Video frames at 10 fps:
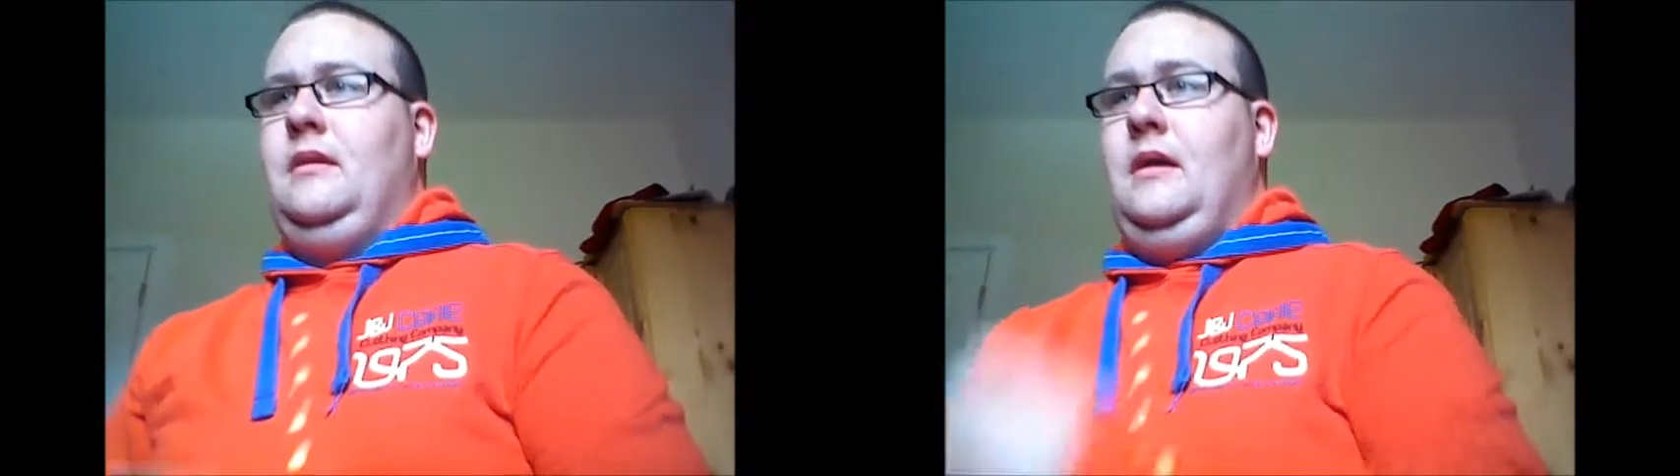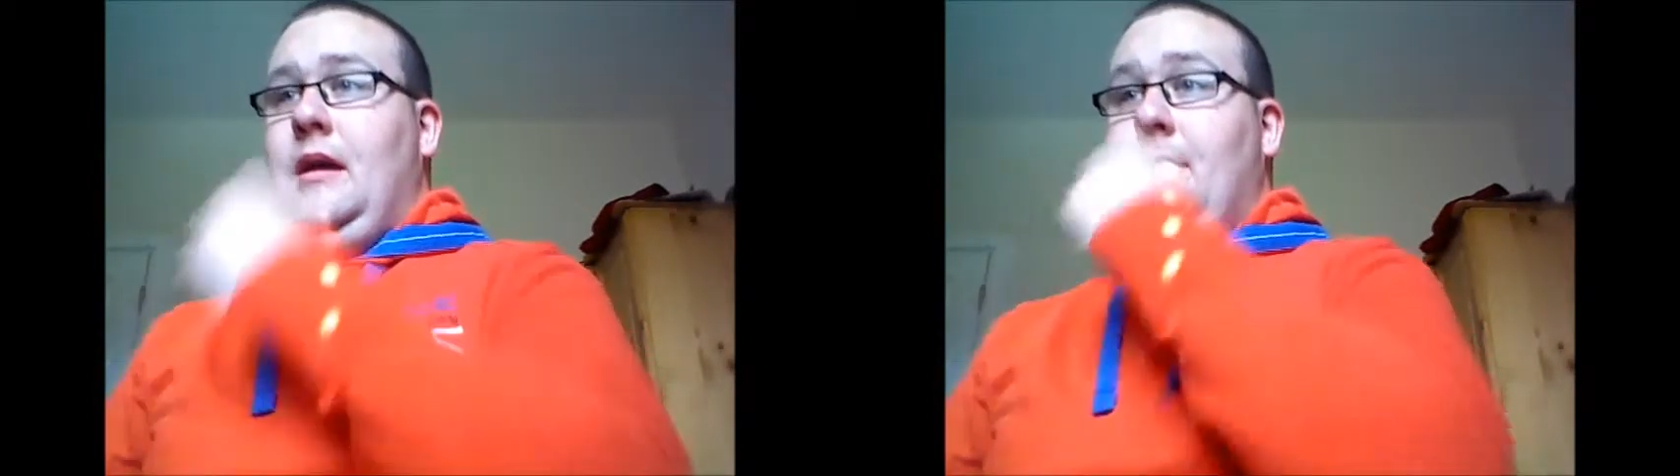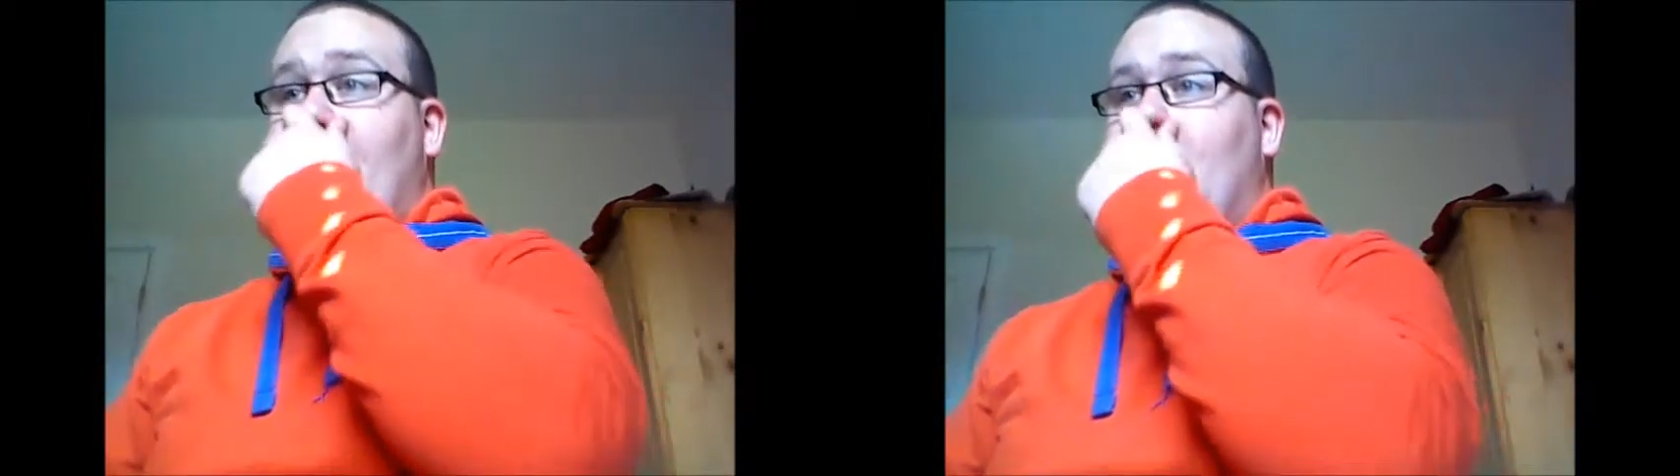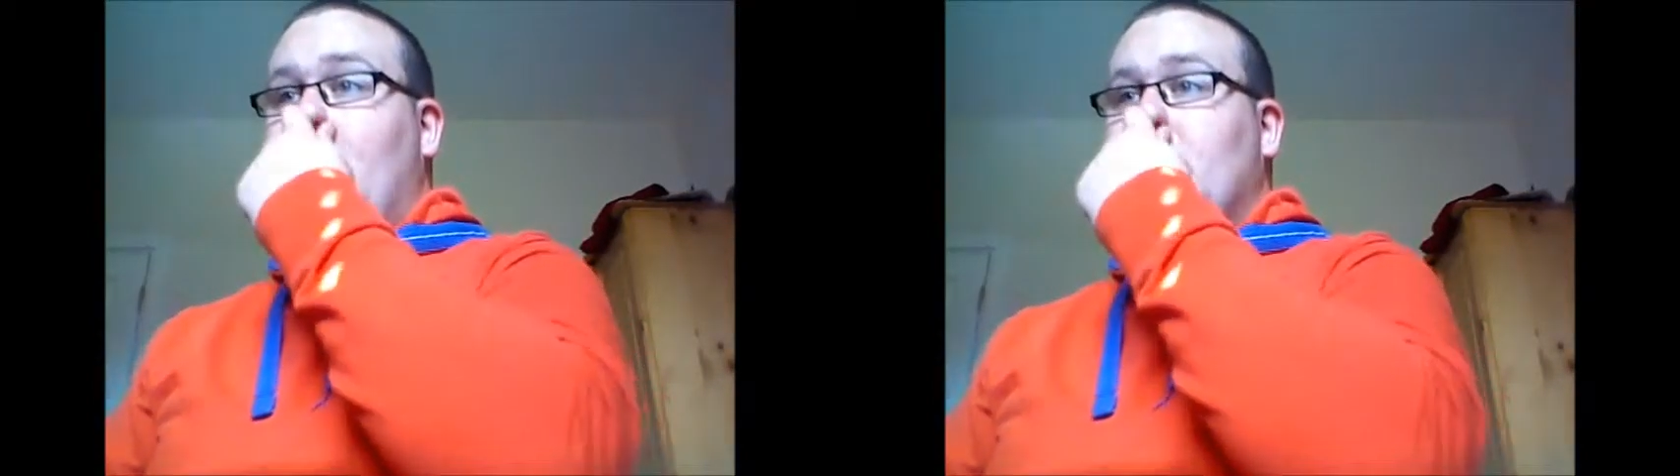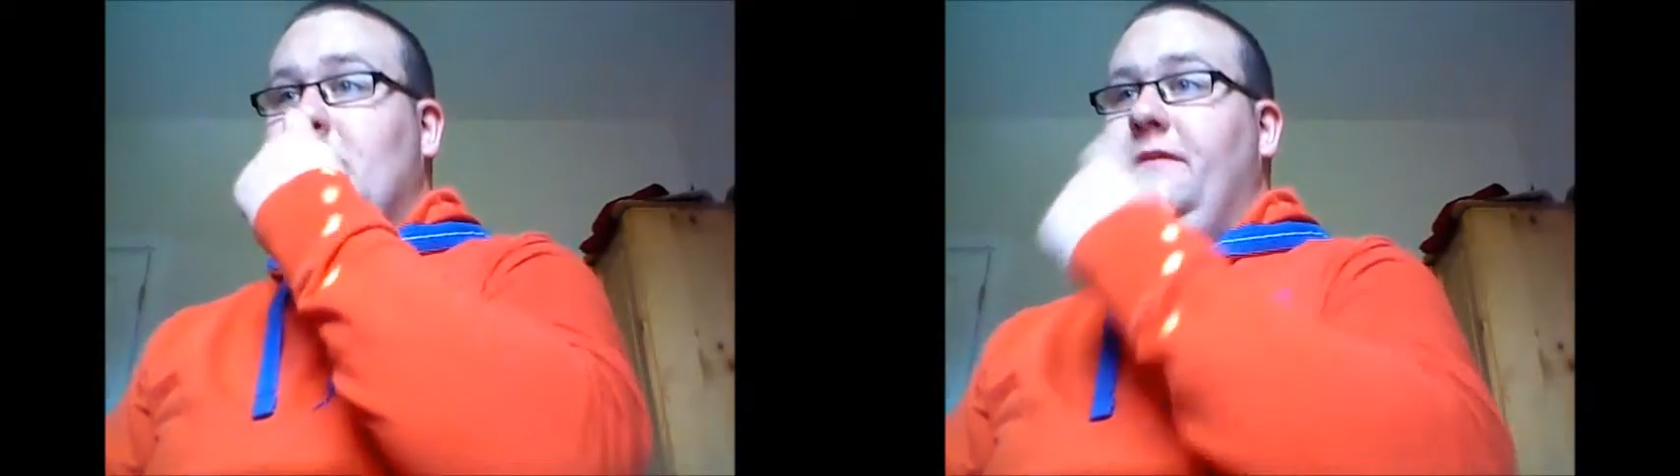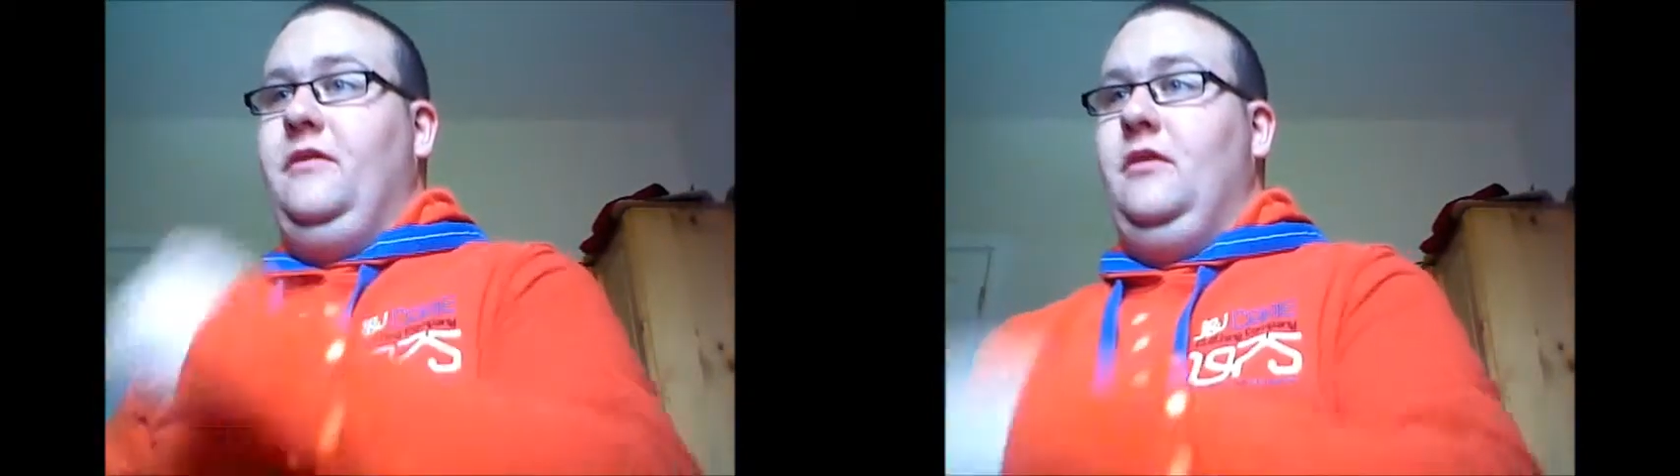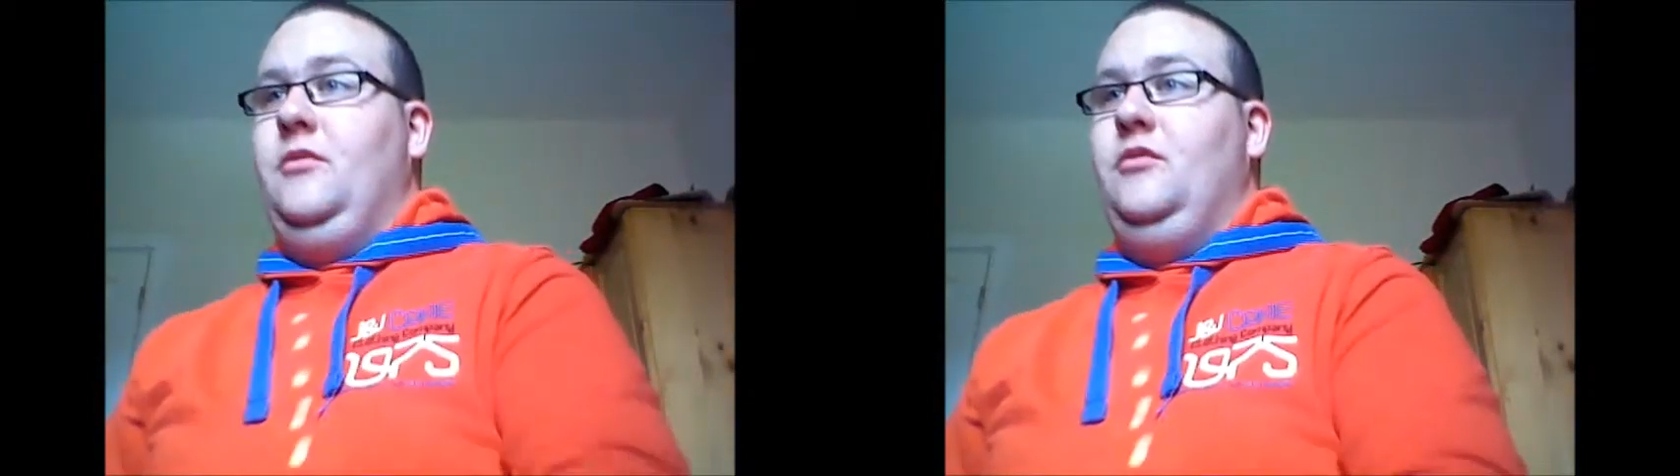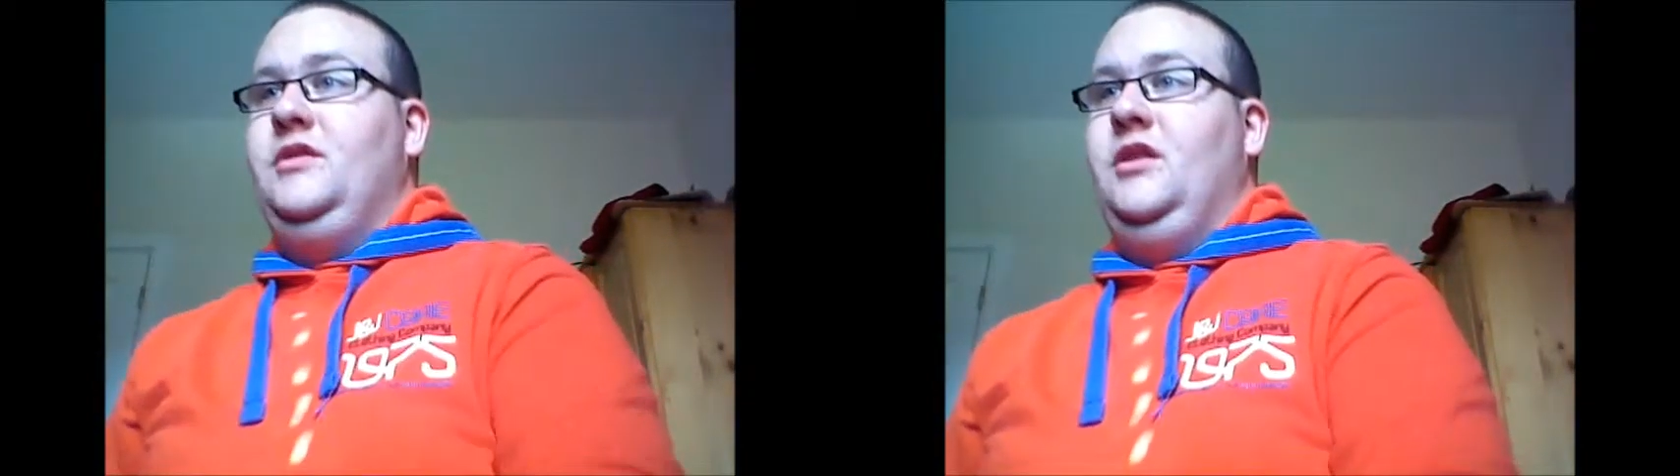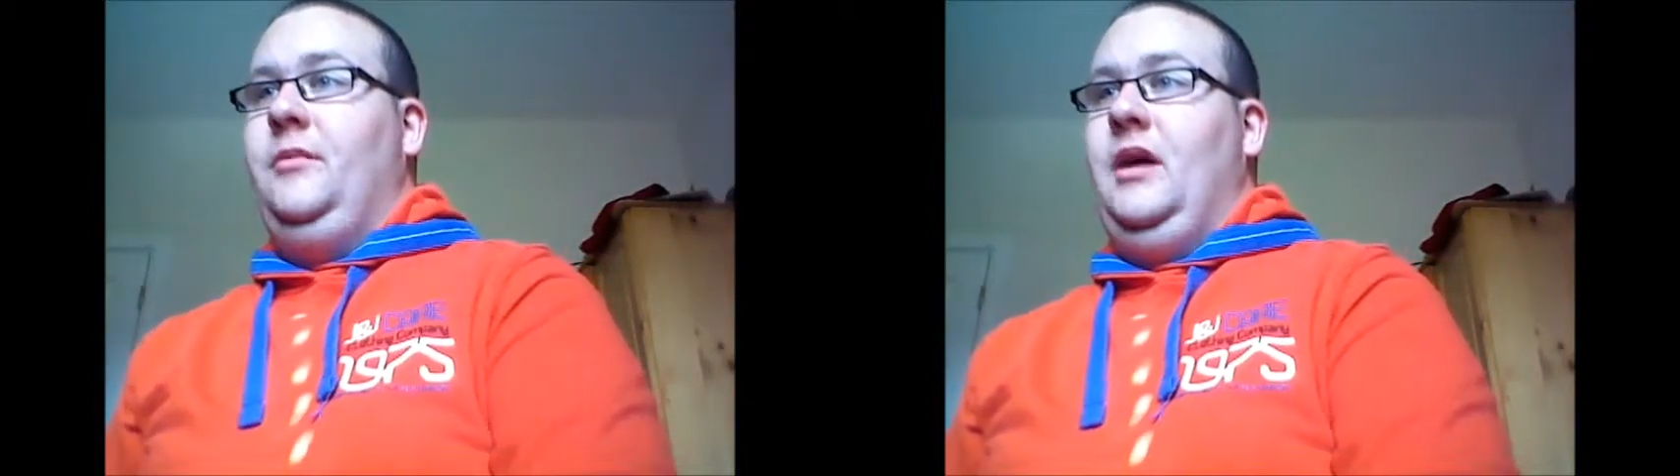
uh, Matt goes in for a moonsault,